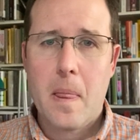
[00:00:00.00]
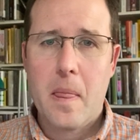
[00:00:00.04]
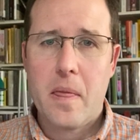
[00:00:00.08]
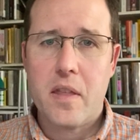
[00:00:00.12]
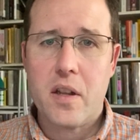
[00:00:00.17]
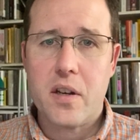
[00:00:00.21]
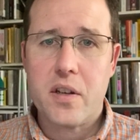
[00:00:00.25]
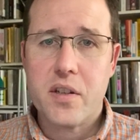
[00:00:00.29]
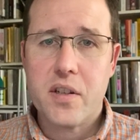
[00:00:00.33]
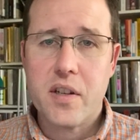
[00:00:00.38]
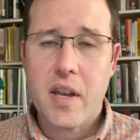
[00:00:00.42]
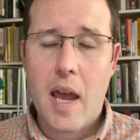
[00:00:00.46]

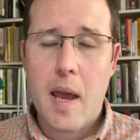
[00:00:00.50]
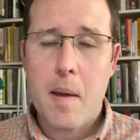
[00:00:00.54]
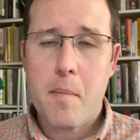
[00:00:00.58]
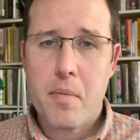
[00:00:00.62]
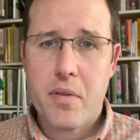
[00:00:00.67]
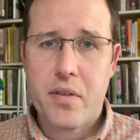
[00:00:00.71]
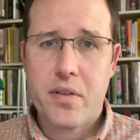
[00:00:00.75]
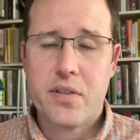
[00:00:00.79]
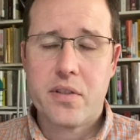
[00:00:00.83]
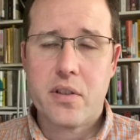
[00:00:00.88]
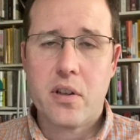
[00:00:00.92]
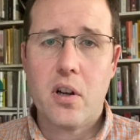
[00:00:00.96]
The
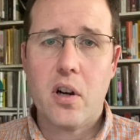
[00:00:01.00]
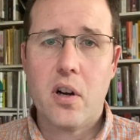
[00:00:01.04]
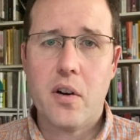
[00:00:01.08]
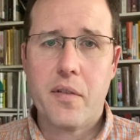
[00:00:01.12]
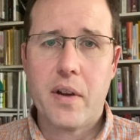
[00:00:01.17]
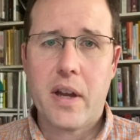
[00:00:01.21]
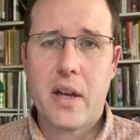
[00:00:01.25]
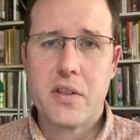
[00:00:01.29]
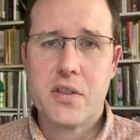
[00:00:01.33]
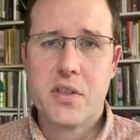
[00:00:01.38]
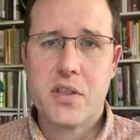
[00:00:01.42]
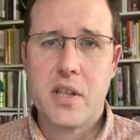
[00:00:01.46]
depths of
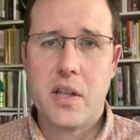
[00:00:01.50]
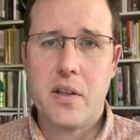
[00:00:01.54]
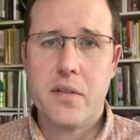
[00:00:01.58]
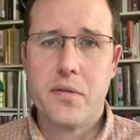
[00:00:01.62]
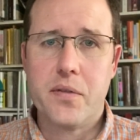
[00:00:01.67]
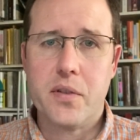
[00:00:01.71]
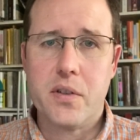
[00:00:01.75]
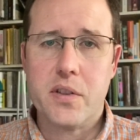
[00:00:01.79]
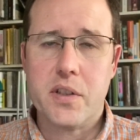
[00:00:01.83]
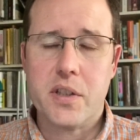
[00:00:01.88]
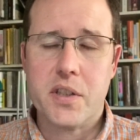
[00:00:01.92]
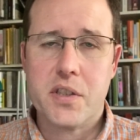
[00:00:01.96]
our
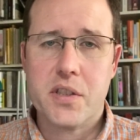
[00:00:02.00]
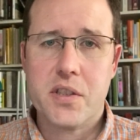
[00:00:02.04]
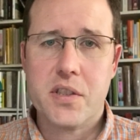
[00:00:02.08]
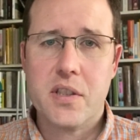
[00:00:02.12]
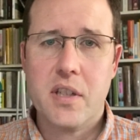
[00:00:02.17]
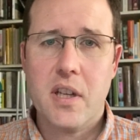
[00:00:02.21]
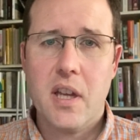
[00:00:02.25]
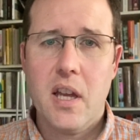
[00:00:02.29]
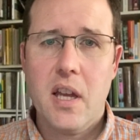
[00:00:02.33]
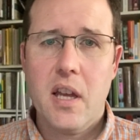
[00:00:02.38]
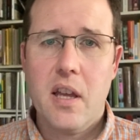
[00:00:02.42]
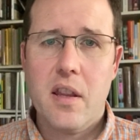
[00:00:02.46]
sinfulness,
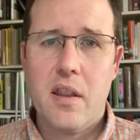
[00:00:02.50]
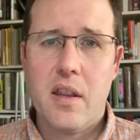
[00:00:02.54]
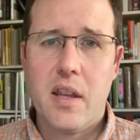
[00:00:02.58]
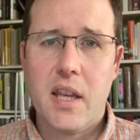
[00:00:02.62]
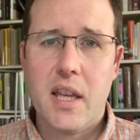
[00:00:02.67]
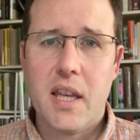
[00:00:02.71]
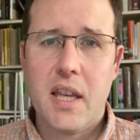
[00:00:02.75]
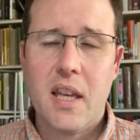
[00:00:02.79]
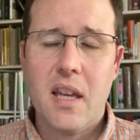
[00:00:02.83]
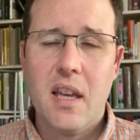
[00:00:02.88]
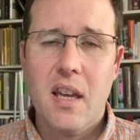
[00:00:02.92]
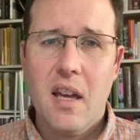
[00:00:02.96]

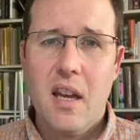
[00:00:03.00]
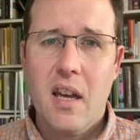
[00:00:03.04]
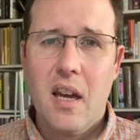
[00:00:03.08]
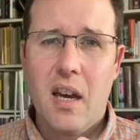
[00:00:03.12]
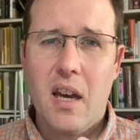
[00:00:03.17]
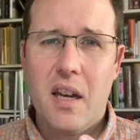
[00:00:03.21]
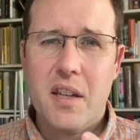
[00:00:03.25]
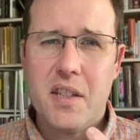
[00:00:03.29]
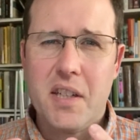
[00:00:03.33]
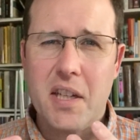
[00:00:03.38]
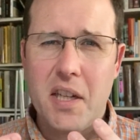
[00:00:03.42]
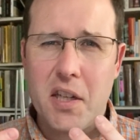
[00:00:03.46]
the
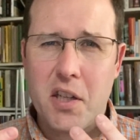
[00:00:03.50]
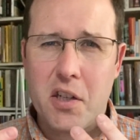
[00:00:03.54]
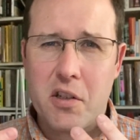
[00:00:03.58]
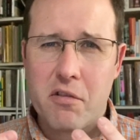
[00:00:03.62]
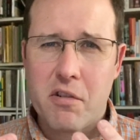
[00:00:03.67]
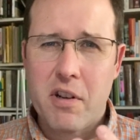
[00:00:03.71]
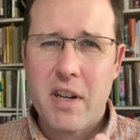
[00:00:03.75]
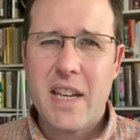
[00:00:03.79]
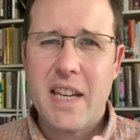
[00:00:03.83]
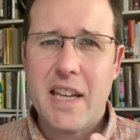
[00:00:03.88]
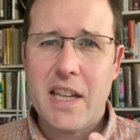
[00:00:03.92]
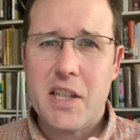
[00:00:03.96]

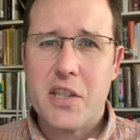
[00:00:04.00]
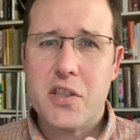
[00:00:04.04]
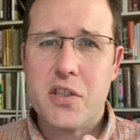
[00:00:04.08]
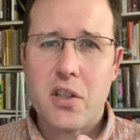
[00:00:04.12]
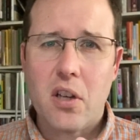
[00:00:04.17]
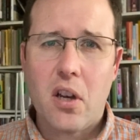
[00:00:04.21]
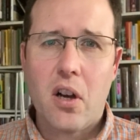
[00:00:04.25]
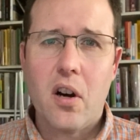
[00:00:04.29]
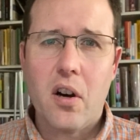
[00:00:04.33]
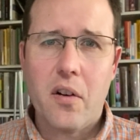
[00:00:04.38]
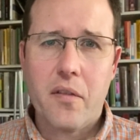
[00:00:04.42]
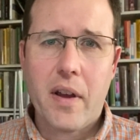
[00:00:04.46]
degrees
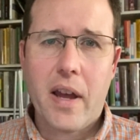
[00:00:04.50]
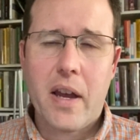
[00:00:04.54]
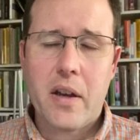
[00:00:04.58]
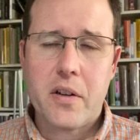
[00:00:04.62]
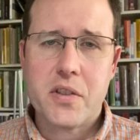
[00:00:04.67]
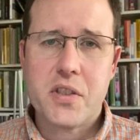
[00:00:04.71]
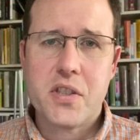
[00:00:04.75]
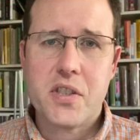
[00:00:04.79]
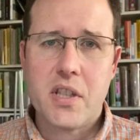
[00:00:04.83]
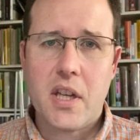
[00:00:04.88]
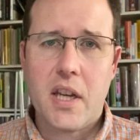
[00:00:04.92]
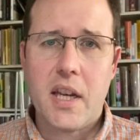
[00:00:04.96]
of our
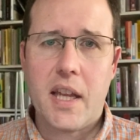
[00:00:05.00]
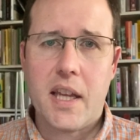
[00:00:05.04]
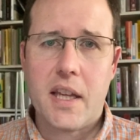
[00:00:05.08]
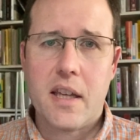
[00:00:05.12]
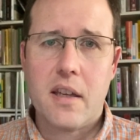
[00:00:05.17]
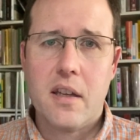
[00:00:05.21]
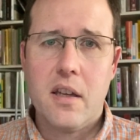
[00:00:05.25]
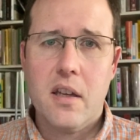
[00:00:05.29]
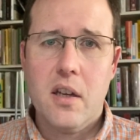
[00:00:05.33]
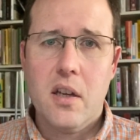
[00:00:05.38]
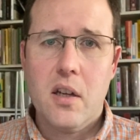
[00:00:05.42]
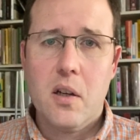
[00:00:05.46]

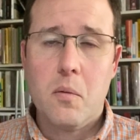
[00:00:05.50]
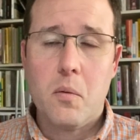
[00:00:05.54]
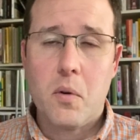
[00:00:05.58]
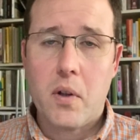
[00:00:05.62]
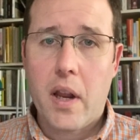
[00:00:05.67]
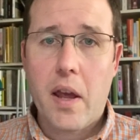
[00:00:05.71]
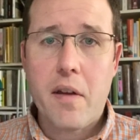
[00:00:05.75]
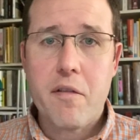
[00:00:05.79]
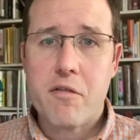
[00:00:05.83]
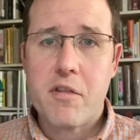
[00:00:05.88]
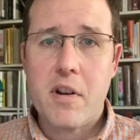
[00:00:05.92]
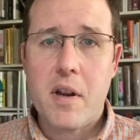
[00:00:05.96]
sinning,
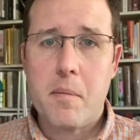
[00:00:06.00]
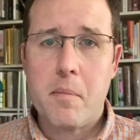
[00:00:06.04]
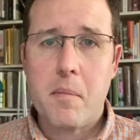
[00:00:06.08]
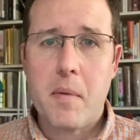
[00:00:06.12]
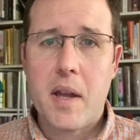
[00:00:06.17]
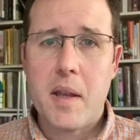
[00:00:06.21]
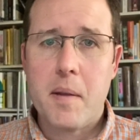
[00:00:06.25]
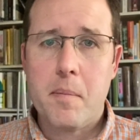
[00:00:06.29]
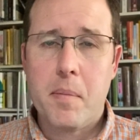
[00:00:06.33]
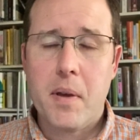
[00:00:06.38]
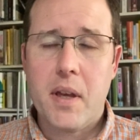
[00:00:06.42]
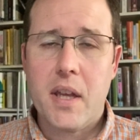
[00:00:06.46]
whatever it
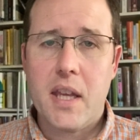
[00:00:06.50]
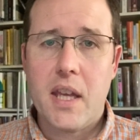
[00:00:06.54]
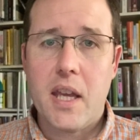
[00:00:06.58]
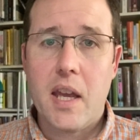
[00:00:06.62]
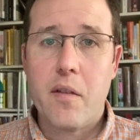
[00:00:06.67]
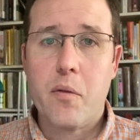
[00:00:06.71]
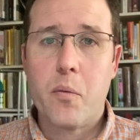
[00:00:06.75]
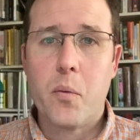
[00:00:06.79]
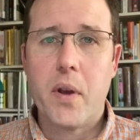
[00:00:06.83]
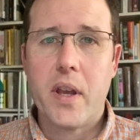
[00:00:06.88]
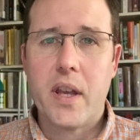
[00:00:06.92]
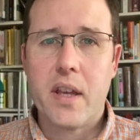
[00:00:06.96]
may be,
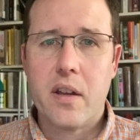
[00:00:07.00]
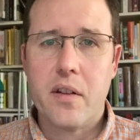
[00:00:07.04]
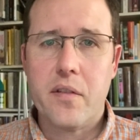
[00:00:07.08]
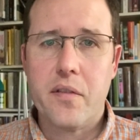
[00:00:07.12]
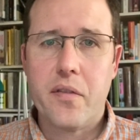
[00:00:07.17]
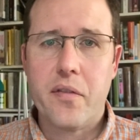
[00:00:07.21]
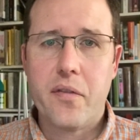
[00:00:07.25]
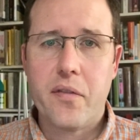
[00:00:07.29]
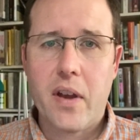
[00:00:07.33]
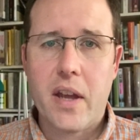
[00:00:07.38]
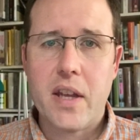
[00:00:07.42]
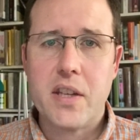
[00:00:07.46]
if we
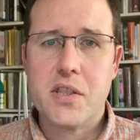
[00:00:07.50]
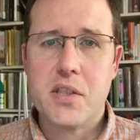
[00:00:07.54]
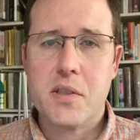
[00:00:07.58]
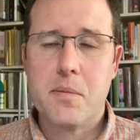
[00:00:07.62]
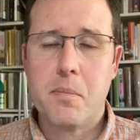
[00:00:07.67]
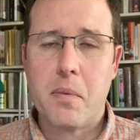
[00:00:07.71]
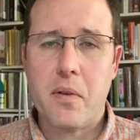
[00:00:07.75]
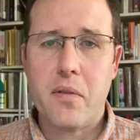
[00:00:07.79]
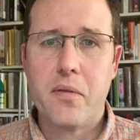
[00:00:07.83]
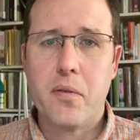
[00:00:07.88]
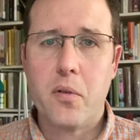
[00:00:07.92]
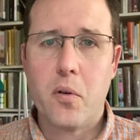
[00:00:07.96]
confess
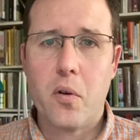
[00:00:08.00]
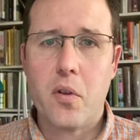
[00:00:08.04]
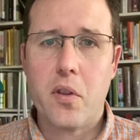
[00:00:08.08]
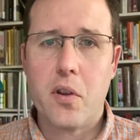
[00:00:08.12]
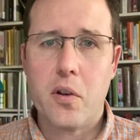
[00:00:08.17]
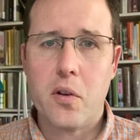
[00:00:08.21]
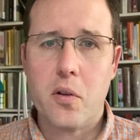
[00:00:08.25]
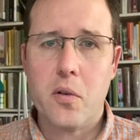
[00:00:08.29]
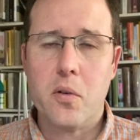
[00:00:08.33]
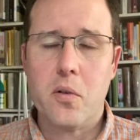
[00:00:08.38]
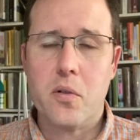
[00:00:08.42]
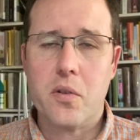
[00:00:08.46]
before the
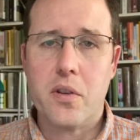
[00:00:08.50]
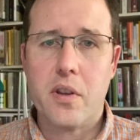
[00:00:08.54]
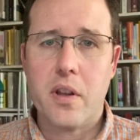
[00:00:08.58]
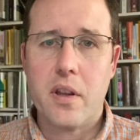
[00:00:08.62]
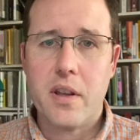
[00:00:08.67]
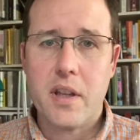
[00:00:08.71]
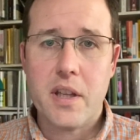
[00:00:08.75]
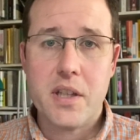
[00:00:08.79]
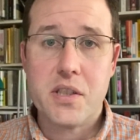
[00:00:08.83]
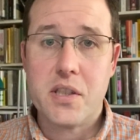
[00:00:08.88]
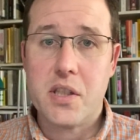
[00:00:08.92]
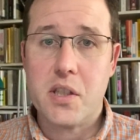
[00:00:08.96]
Lord that
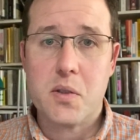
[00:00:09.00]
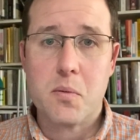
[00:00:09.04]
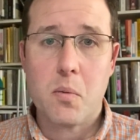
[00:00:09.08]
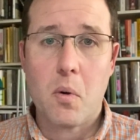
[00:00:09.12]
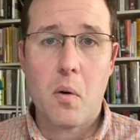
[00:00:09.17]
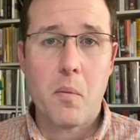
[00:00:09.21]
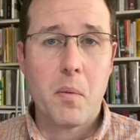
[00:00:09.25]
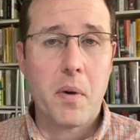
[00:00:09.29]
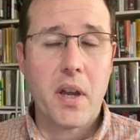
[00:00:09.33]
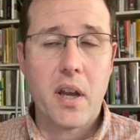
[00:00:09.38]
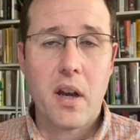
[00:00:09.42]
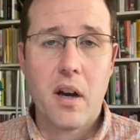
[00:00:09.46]
this is
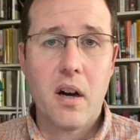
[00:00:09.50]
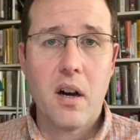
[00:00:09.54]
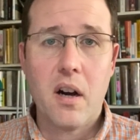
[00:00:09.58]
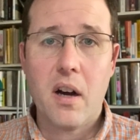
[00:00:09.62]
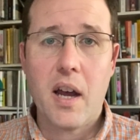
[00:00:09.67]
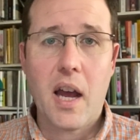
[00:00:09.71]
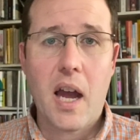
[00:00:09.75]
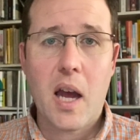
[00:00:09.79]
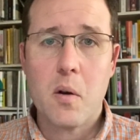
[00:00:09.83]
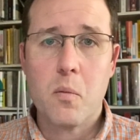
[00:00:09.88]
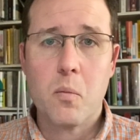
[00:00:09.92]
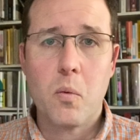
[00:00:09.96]
what we are
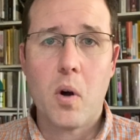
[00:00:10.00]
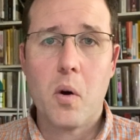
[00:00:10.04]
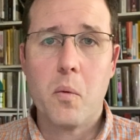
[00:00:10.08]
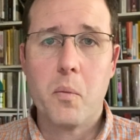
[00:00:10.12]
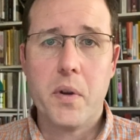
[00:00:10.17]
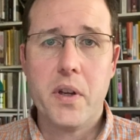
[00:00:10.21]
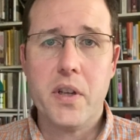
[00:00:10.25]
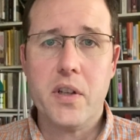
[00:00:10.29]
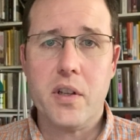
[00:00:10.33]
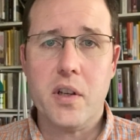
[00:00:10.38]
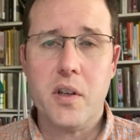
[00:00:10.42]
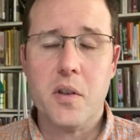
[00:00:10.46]
and what
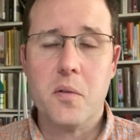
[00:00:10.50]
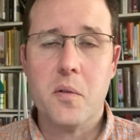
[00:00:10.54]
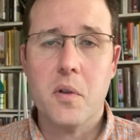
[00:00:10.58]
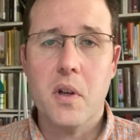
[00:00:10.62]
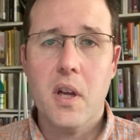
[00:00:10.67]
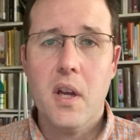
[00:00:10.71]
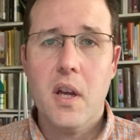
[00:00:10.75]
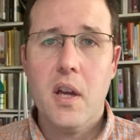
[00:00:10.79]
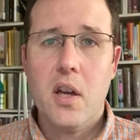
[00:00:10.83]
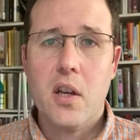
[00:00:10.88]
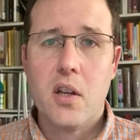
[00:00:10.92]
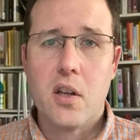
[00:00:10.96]
we do,
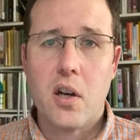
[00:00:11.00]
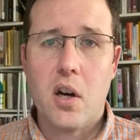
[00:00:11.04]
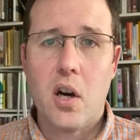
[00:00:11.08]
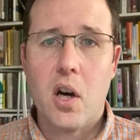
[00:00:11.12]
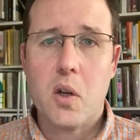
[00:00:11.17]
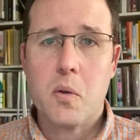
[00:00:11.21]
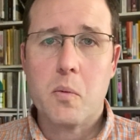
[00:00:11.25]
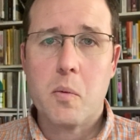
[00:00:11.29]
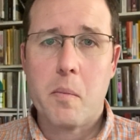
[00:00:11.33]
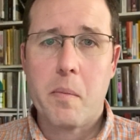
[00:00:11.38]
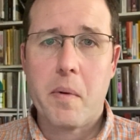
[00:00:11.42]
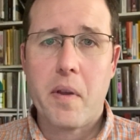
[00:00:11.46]

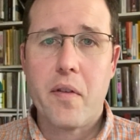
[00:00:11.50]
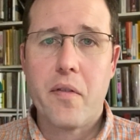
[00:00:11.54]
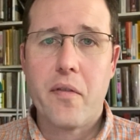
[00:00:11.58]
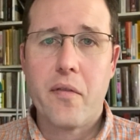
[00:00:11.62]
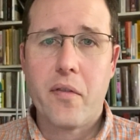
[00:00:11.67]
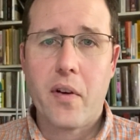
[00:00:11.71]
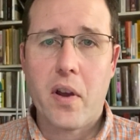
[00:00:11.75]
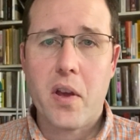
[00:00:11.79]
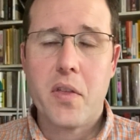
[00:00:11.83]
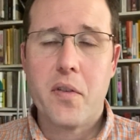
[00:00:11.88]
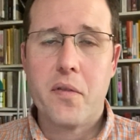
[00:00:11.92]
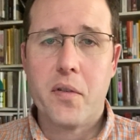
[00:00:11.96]
God will be
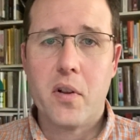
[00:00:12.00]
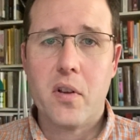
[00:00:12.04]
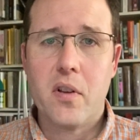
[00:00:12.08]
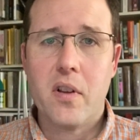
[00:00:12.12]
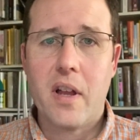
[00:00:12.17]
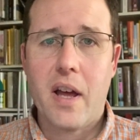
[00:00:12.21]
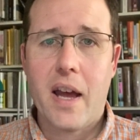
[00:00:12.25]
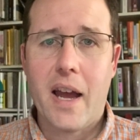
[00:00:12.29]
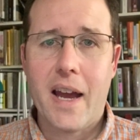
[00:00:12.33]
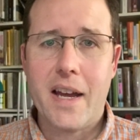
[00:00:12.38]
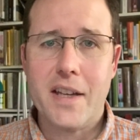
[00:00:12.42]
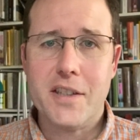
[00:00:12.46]

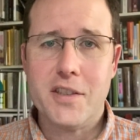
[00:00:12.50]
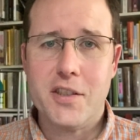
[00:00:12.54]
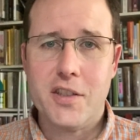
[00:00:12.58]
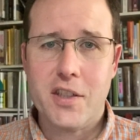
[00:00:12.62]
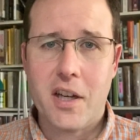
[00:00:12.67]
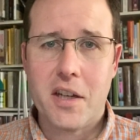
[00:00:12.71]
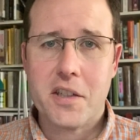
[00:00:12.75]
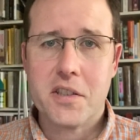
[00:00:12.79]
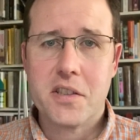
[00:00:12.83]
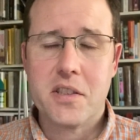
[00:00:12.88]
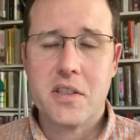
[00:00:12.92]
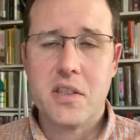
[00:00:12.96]
faithful and
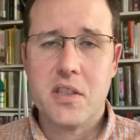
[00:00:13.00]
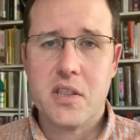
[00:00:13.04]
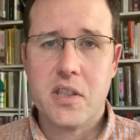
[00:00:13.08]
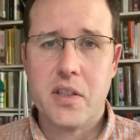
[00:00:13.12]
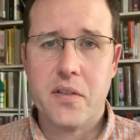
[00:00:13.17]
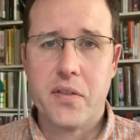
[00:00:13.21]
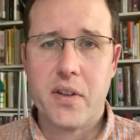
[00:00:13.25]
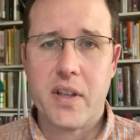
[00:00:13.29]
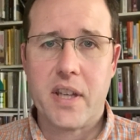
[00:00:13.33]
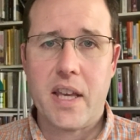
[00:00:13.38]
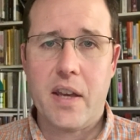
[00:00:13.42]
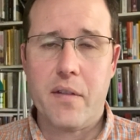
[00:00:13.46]
just to
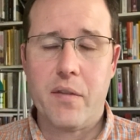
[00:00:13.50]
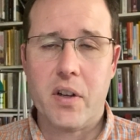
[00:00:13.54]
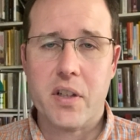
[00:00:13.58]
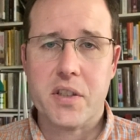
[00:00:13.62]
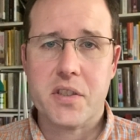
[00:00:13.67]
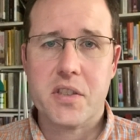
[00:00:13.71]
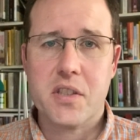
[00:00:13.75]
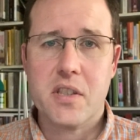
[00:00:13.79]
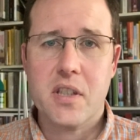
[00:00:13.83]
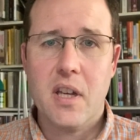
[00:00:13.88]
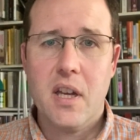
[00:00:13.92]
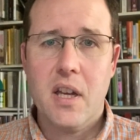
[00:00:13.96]
forgive
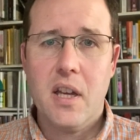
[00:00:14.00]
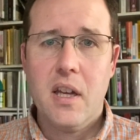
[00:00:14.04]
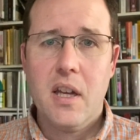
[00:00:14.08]
us.